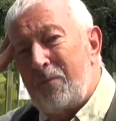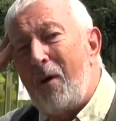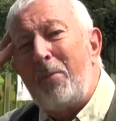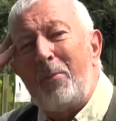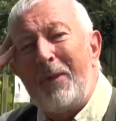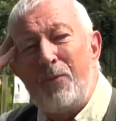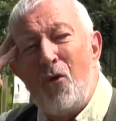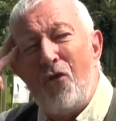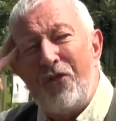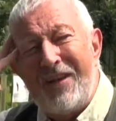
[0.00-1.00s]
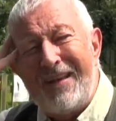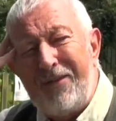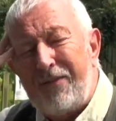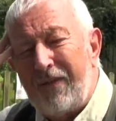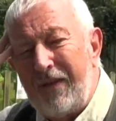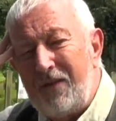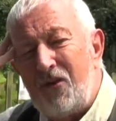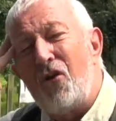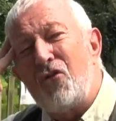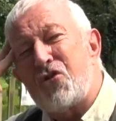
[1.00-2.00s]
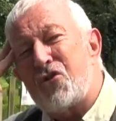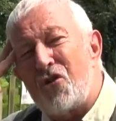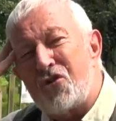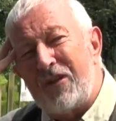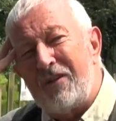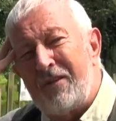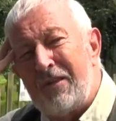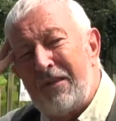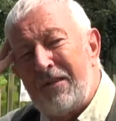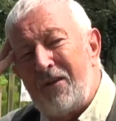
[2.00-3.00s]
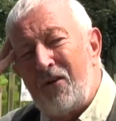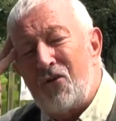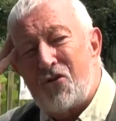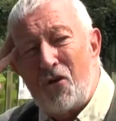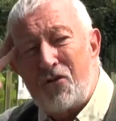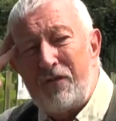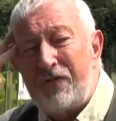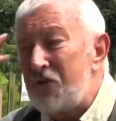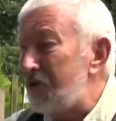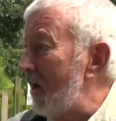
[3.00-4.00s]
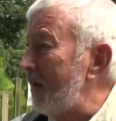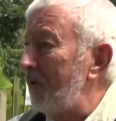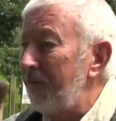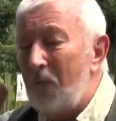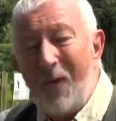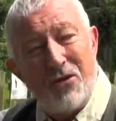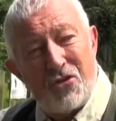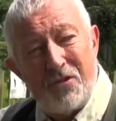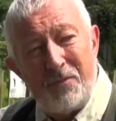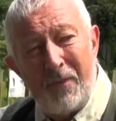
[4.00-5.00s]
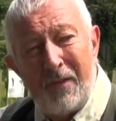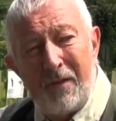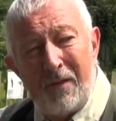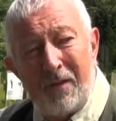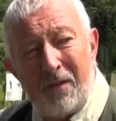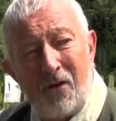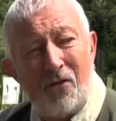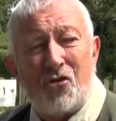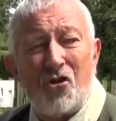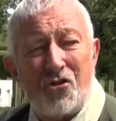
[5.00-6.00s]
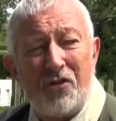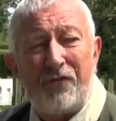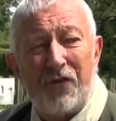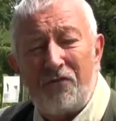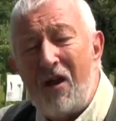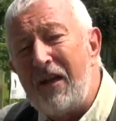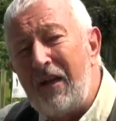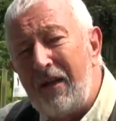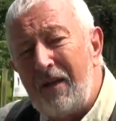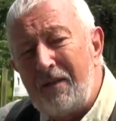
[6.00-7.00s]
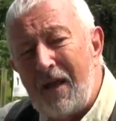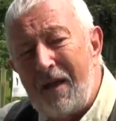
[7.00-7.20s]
probably more than anything long trotting. Long trotting for Chub on the Wensum, long trotting for Grayling in